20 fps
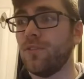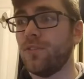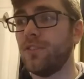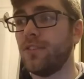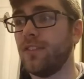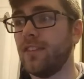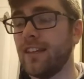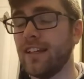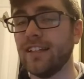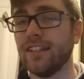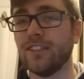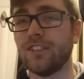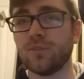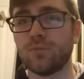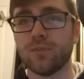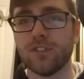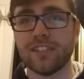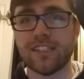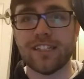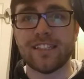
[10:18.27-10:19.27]
these
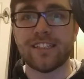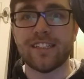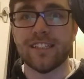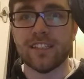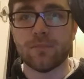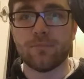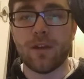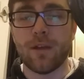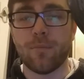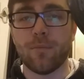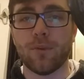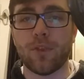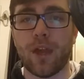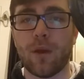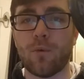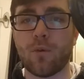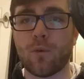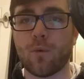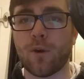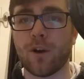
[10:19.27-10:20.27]
resistance people they
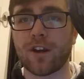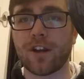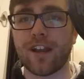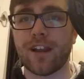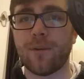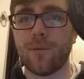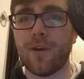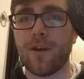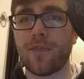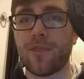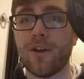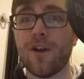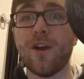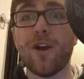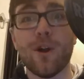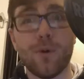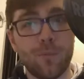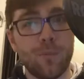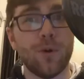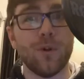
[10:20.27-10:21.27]
were working with
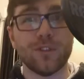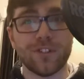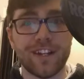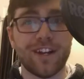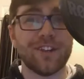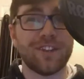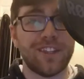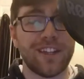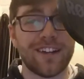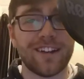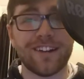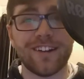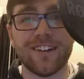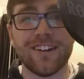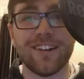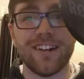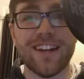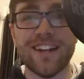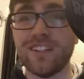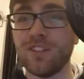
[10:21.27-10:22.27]
pulled out their
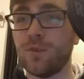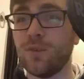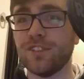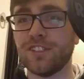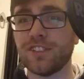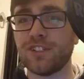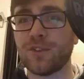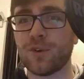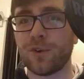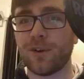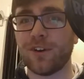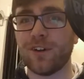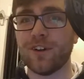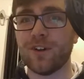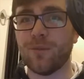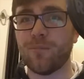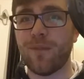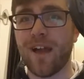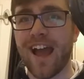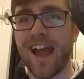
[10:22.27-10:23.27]
inquisitorial
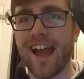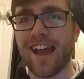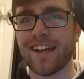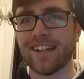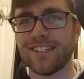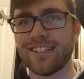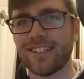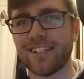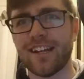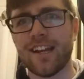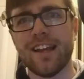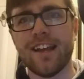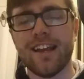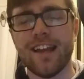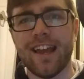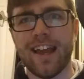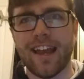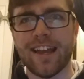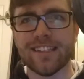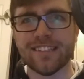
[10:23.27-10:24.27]
badge
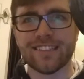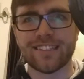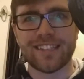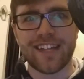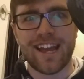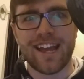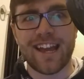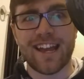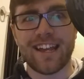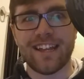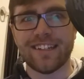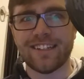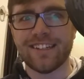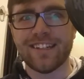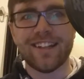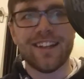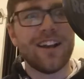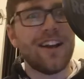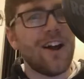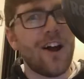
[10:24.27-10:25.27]
and said,
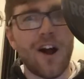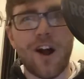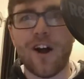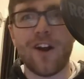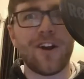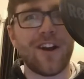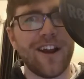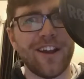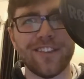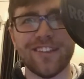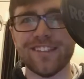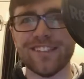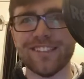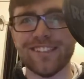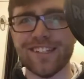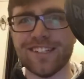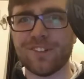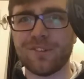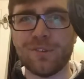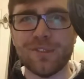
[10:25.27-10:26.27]
all right, this is
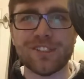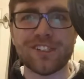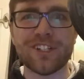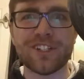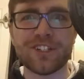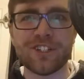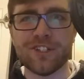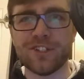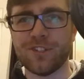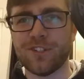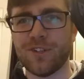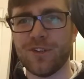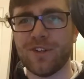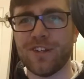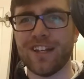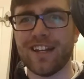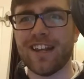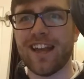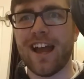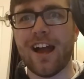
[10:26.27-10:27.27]
Inquisition duty
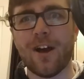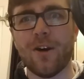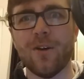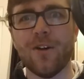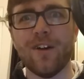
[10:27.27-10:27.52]
now.